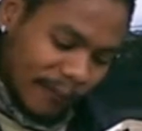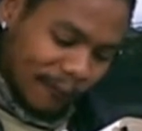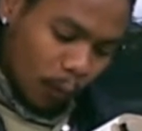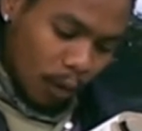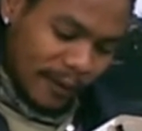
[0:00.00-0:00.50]

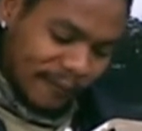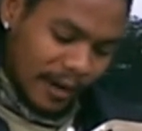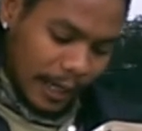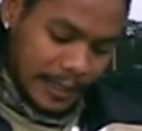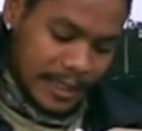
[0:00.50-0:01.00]
before the
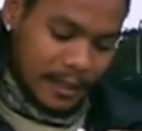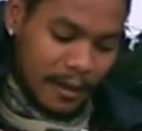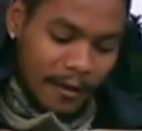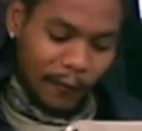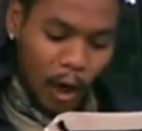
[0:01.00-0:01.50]
flocks.
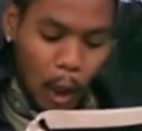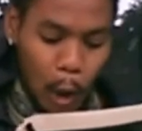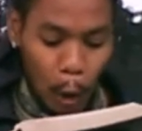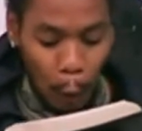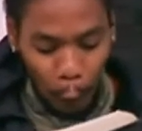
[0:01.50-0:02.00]
For
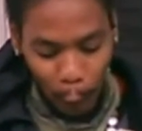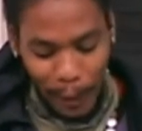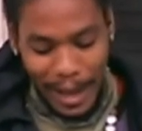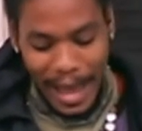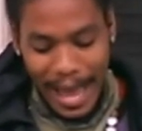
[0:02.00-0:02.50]
lo,
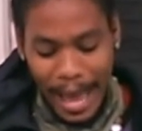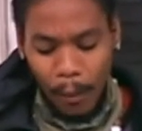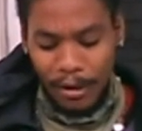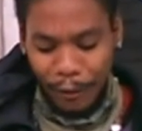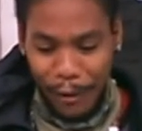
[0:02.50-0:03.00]
I
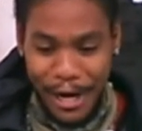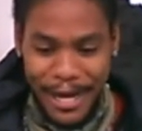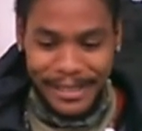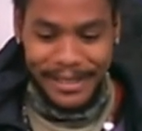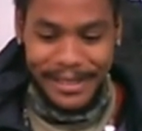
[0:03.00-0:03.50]
will
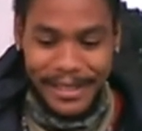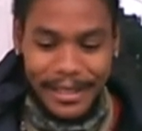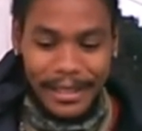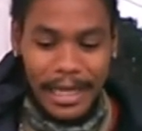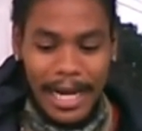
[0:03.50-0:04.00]
raise,
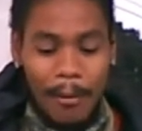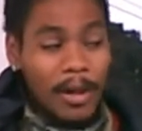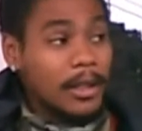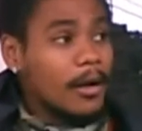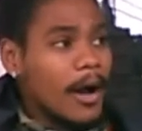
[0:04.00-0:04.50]
and I
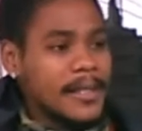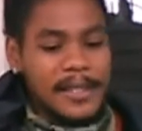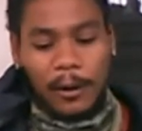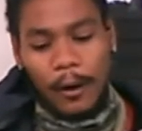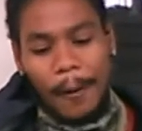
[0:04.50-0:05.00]
will cause
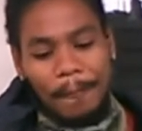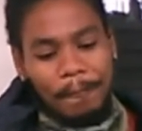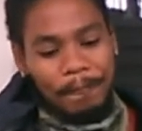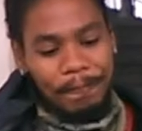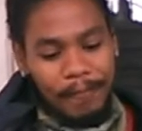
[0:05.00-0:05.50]
to come
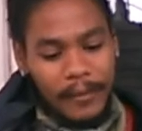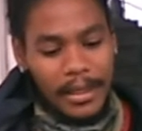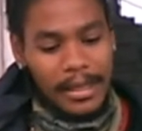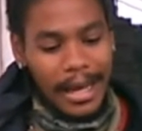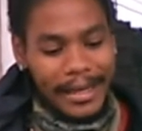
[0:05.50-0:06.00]

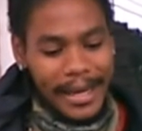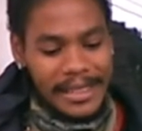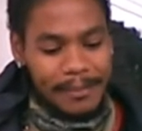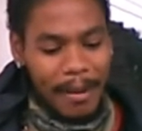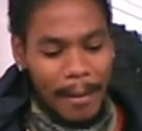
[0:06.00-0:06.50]

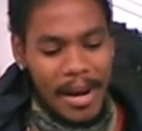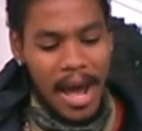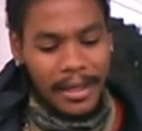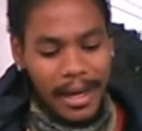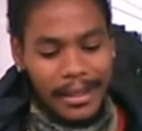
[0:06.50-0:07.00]
against
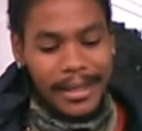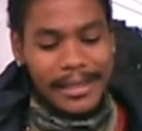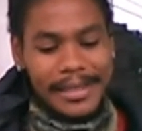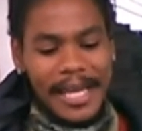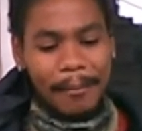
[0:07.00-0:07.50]
Babylon an
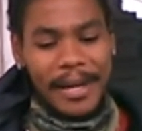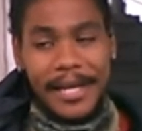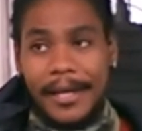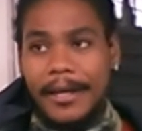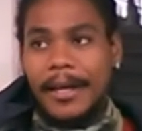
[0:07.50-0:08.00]

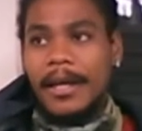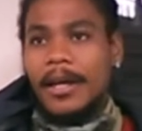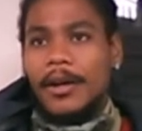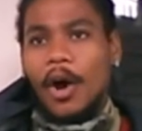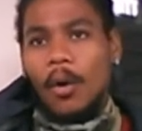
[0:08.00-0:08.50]
assembly.
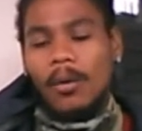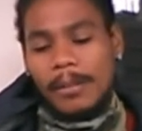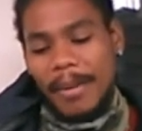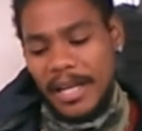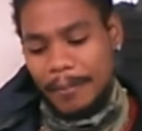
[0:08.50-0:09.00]
Now,
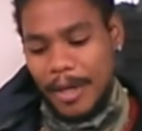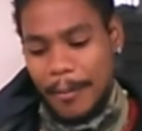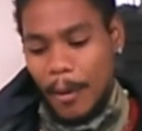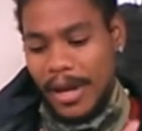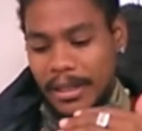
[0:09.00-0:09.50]
many
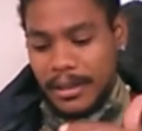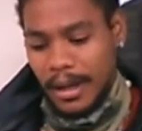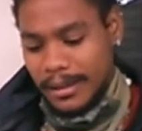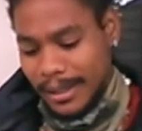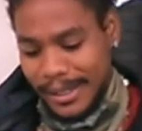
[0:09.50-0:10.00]
people get
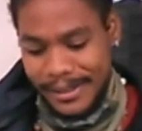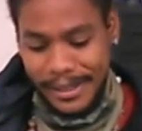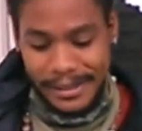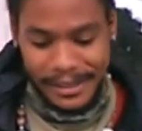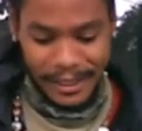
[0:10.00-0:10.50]
cornered and
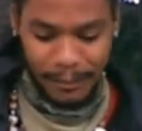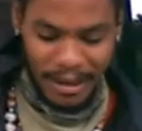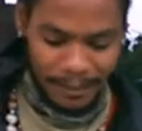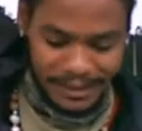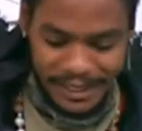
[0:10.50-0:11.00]
say, see, the
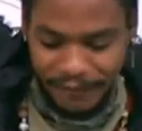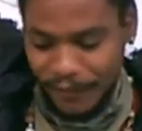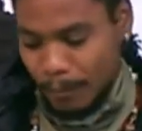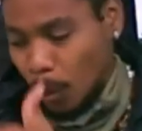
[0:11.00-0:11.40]
Bible says to